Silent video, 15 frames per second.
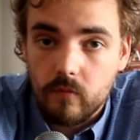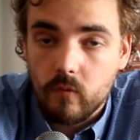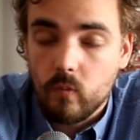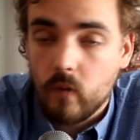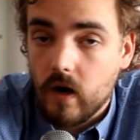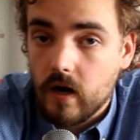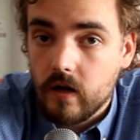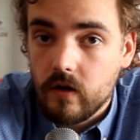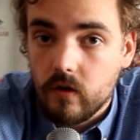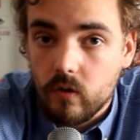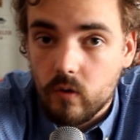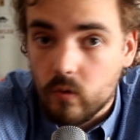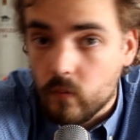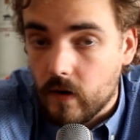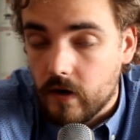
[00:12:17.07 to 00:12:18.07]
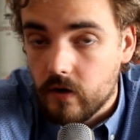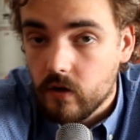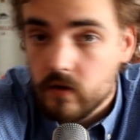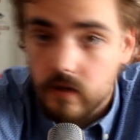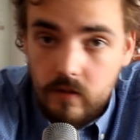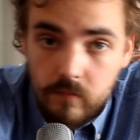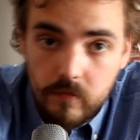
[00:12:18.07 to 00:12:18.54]
Why or why
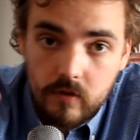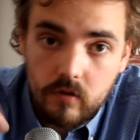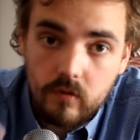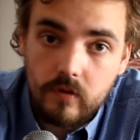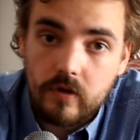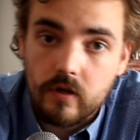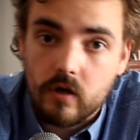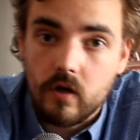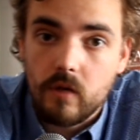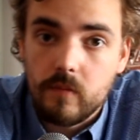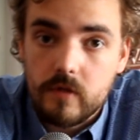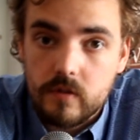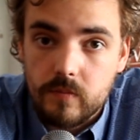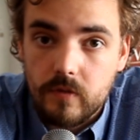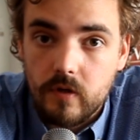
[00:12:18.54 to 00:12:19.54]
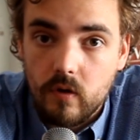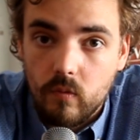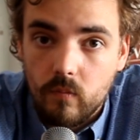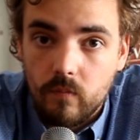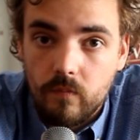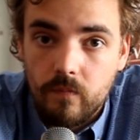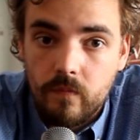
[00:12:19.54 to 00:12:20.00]
not? Let me know in the comments
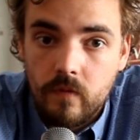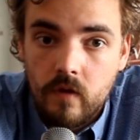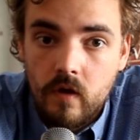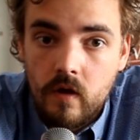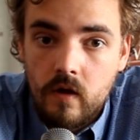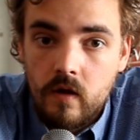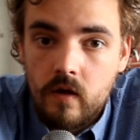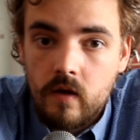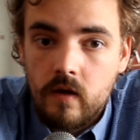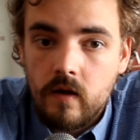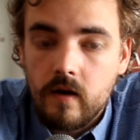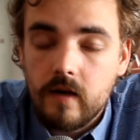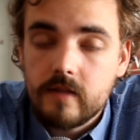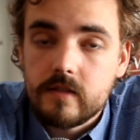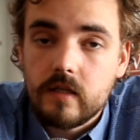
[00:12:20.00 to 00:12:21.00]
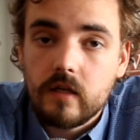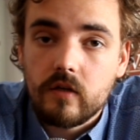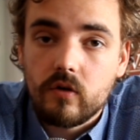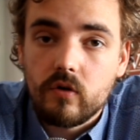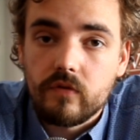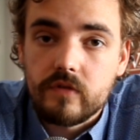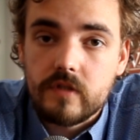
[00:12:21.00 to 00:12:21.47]
below. Let's get
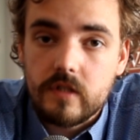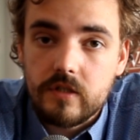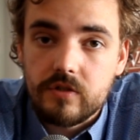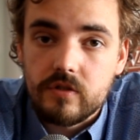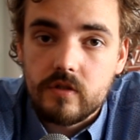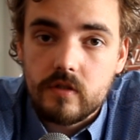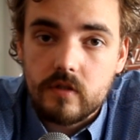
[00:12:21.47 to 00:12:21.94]
a conversation